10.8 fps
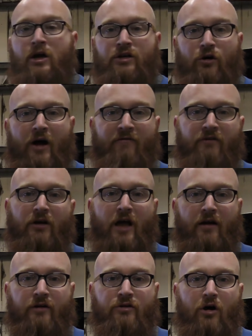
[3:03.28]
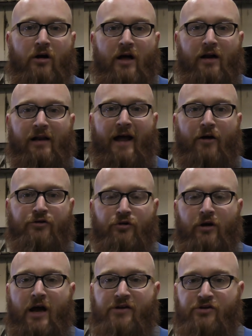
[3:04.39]
So I'll have to kind of talk kind of loud so
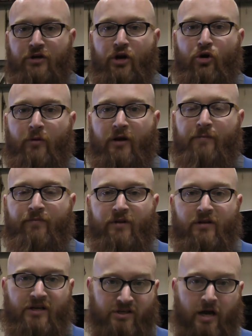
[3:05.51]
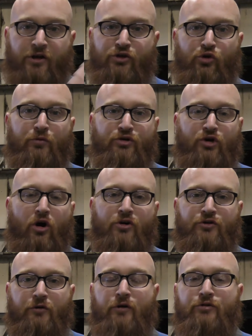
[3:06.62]
you guys can hear me. This got a supercharged
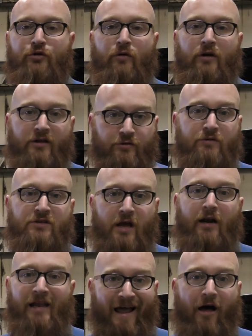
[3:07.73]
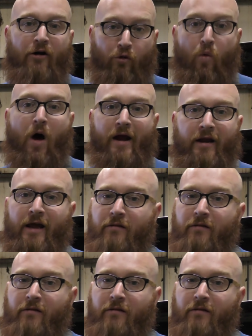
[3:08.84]
three oh two in it, so it's kind of loud and whiny.